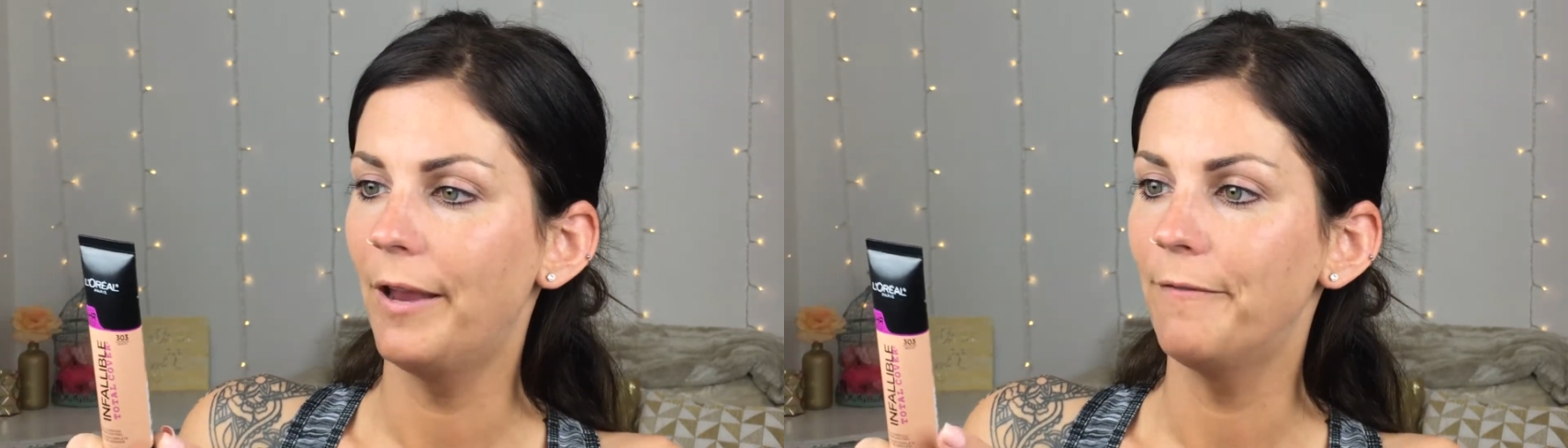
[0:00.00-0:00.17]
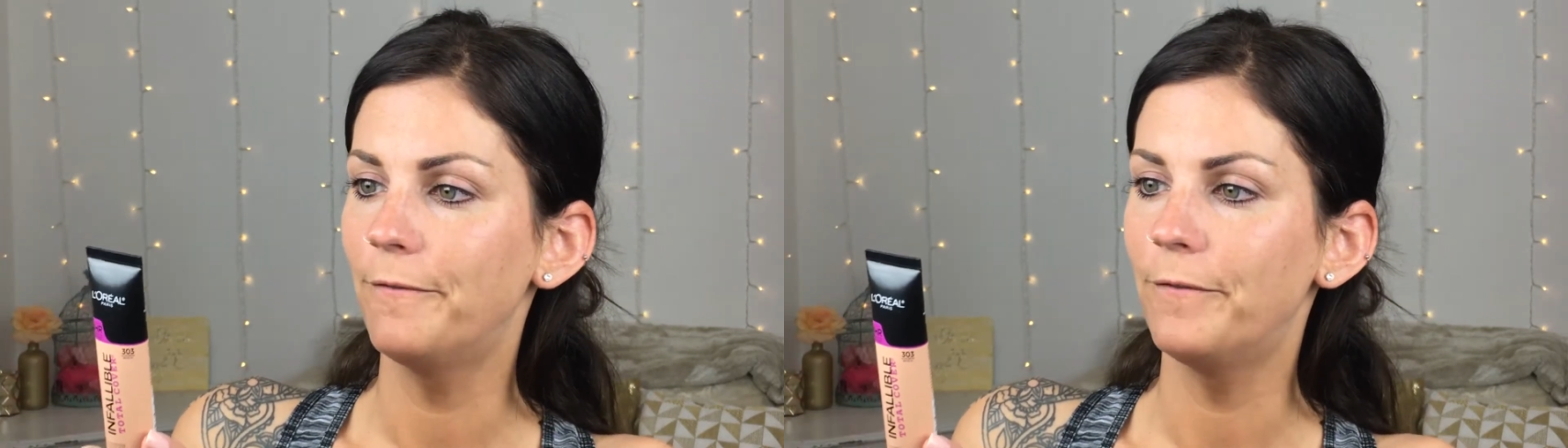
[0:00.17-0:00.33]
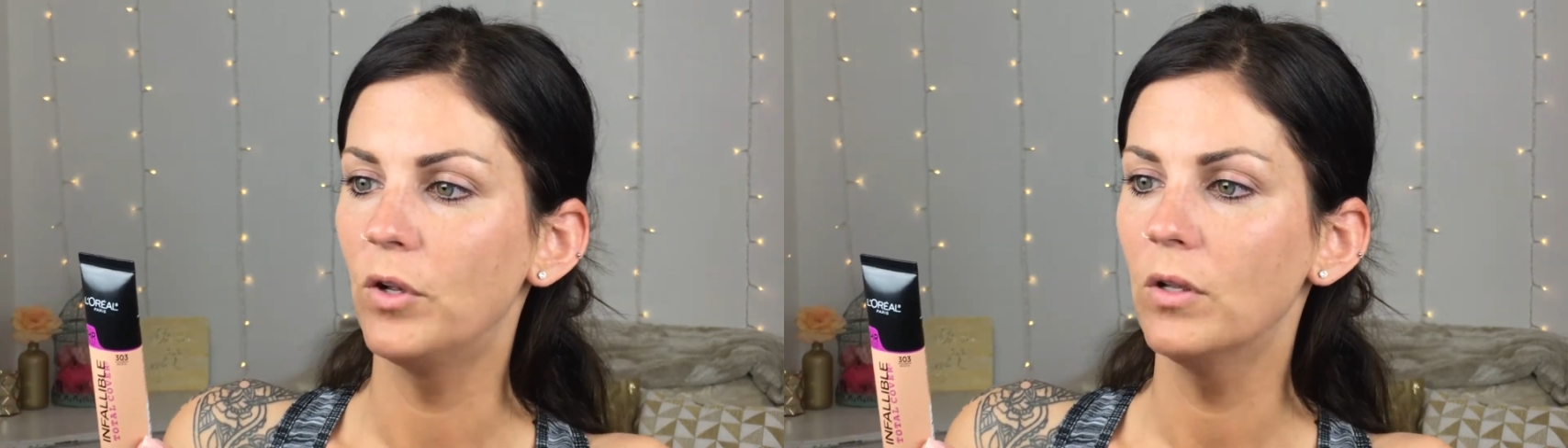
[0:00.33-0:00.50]

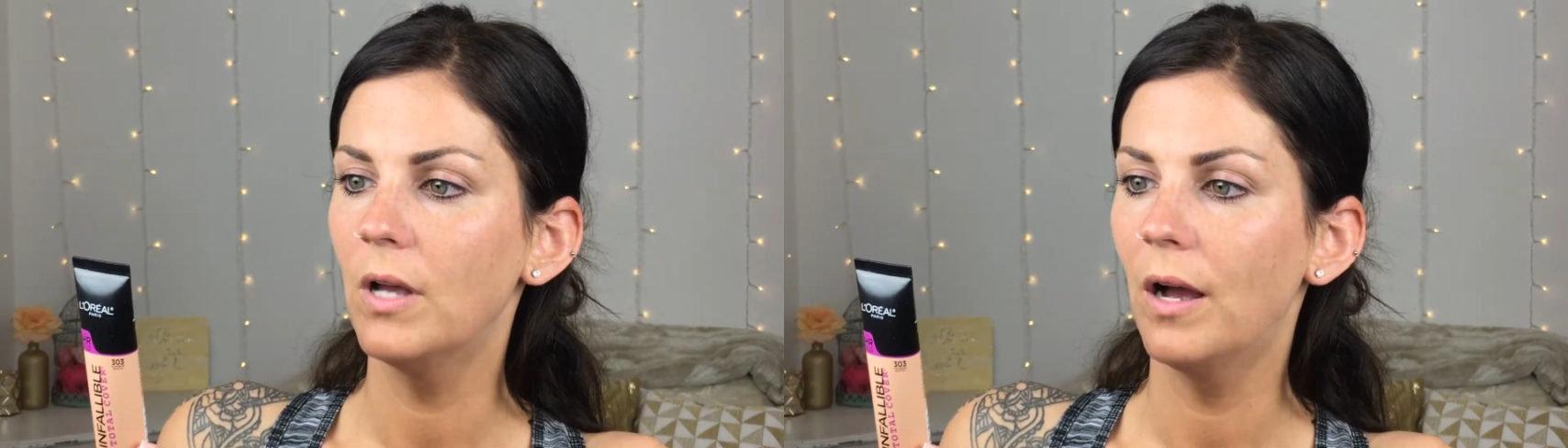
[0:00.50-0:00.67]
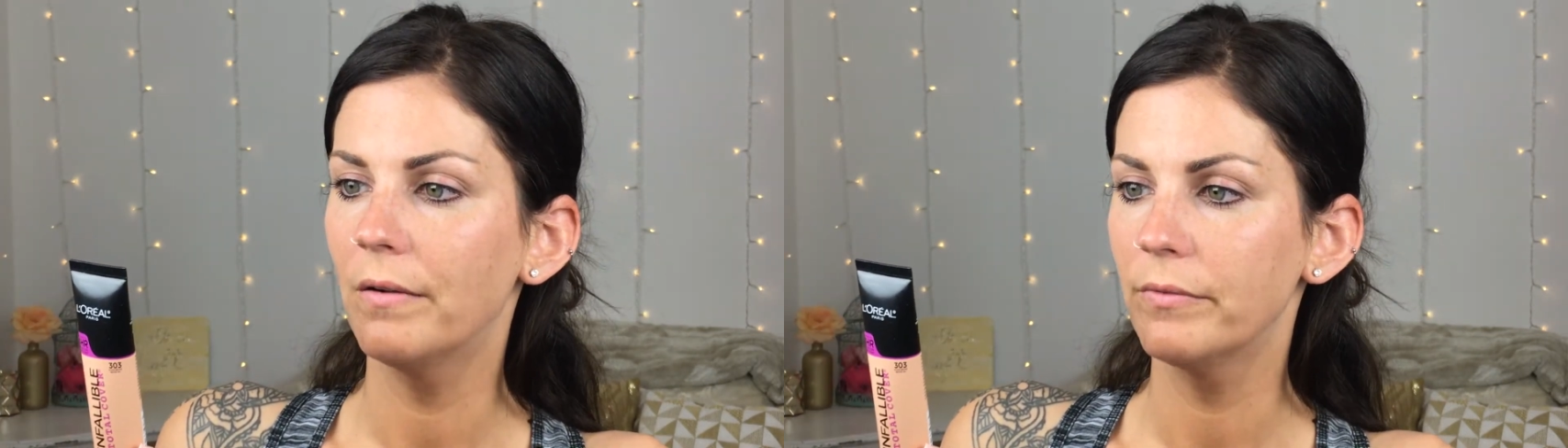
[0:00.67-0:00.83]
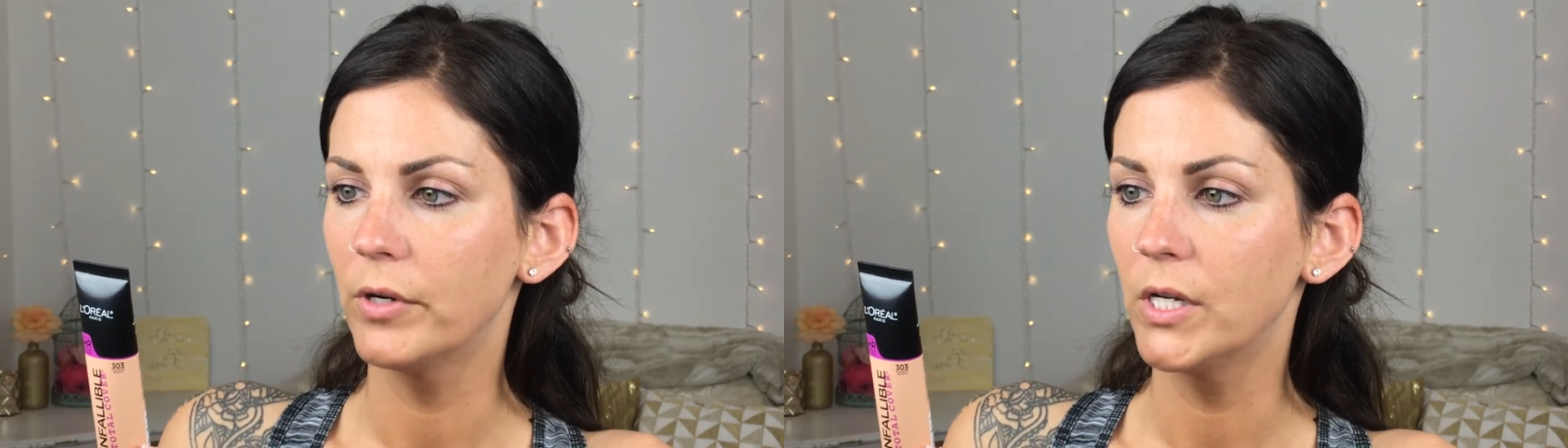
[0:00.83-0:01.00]
a full
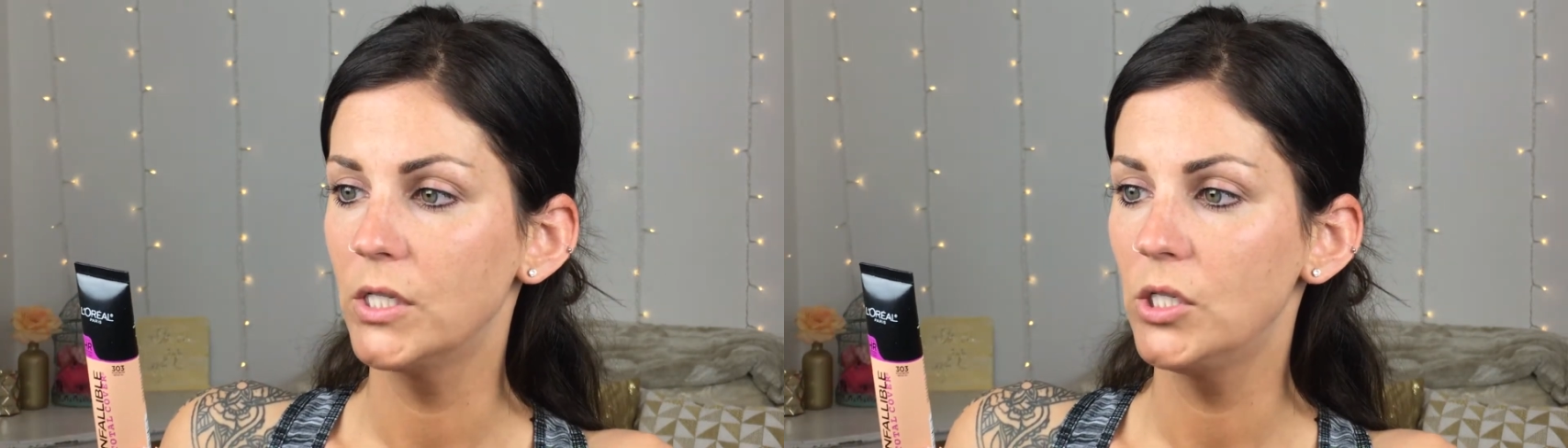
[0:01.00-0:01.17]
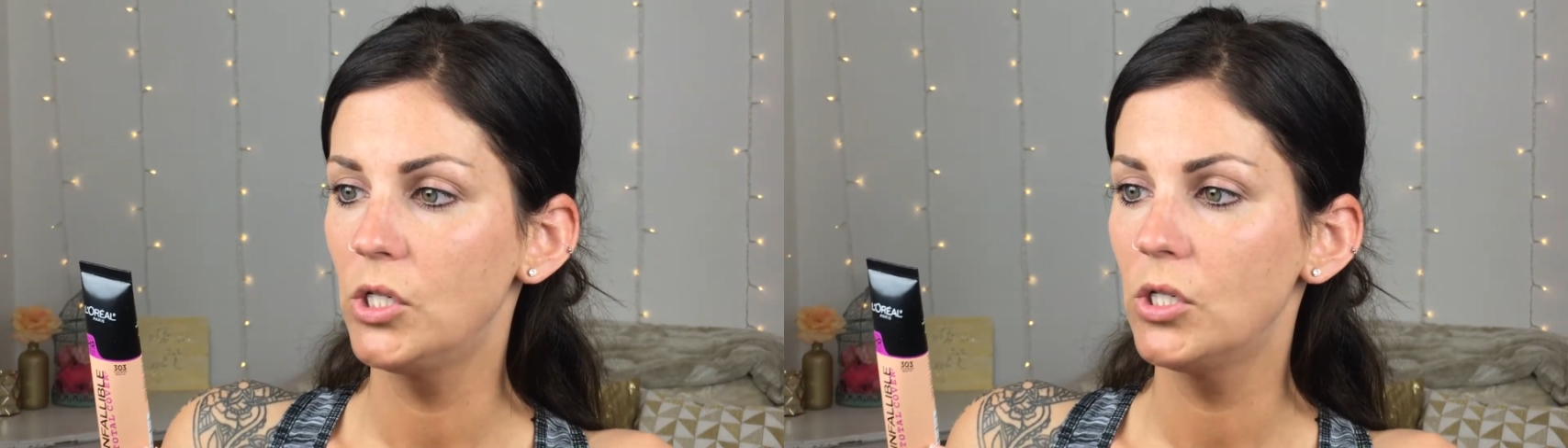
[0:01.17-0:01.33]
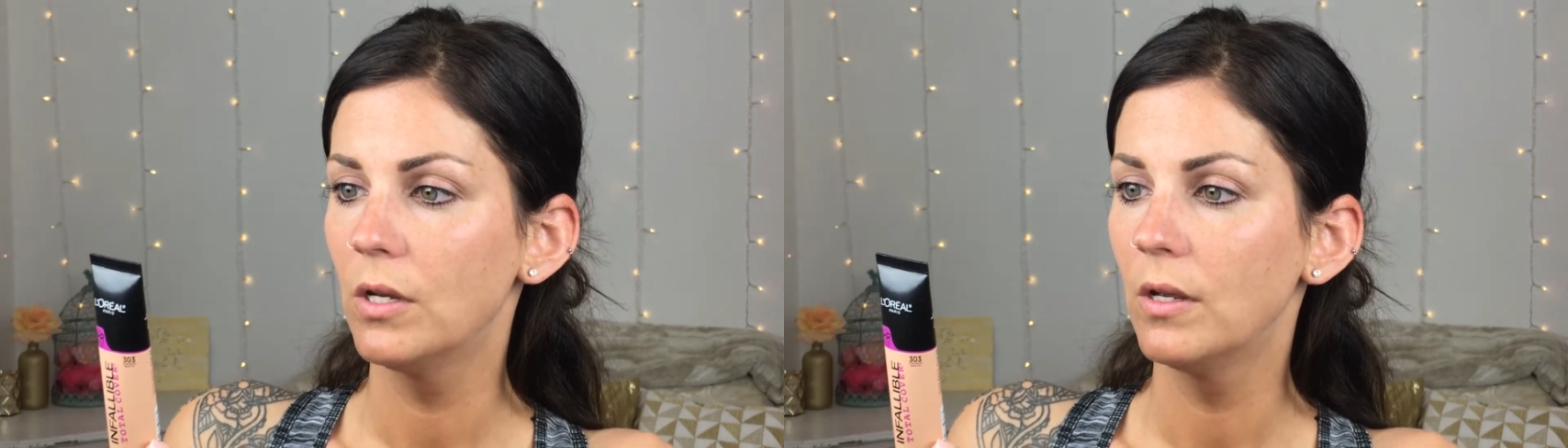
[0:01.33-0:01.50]

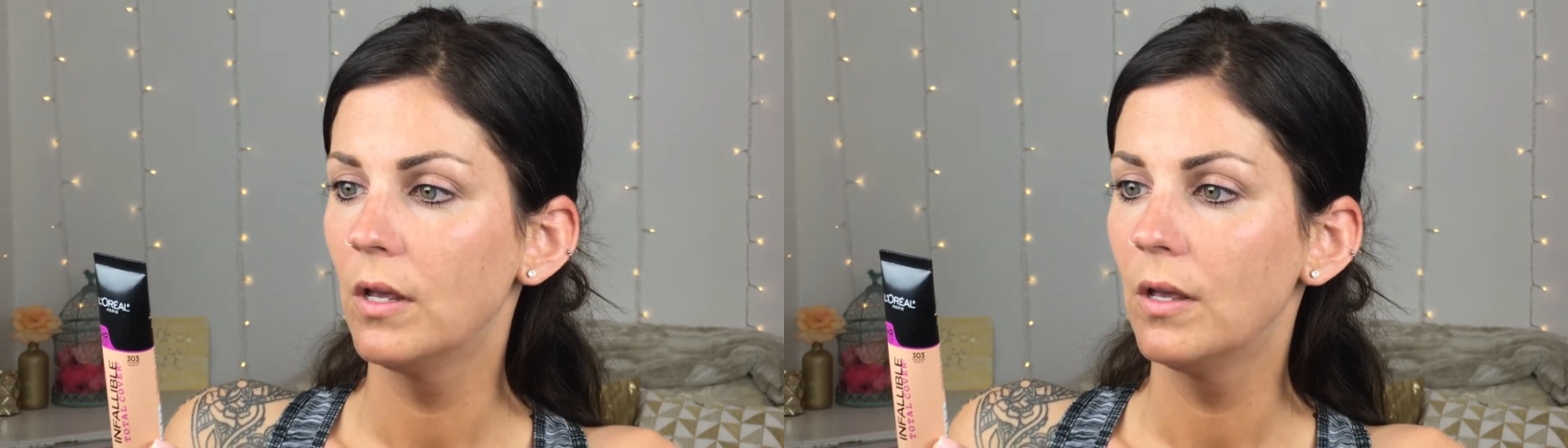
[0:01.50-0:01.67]
coverage,